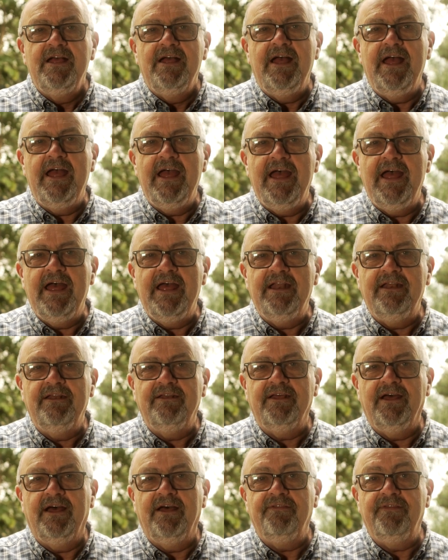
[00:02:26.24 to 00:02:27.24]

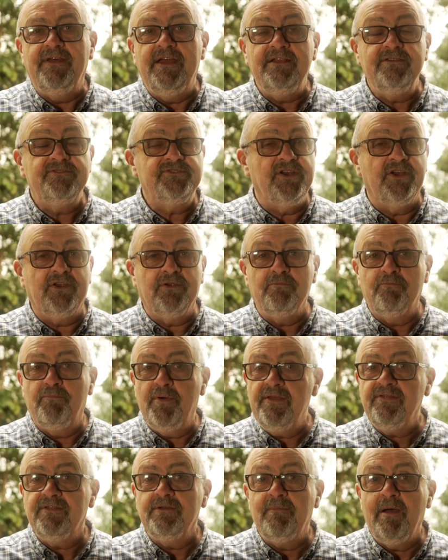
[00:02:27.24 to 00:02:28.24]
And then so you can
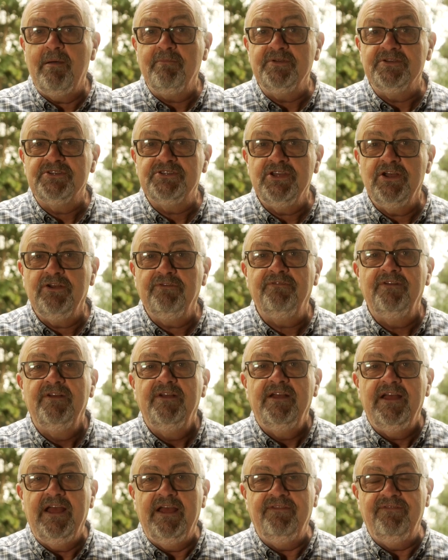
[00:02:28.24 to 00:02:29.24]
print them up yourself
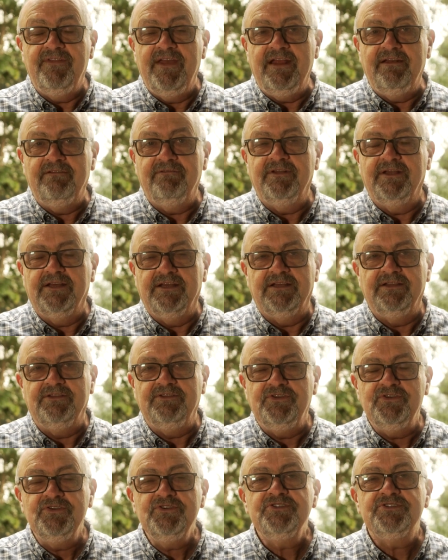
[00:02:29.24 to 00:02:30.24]
and then
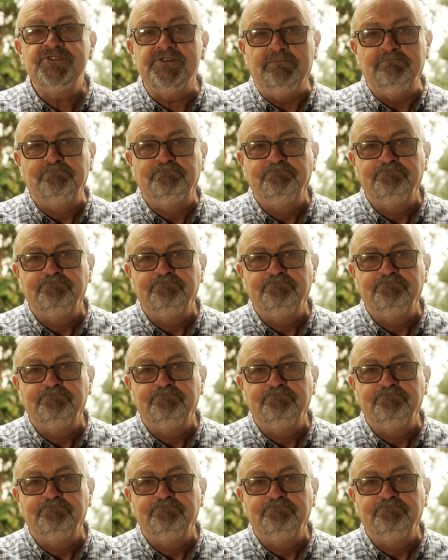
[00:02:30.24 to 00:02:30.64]
use them.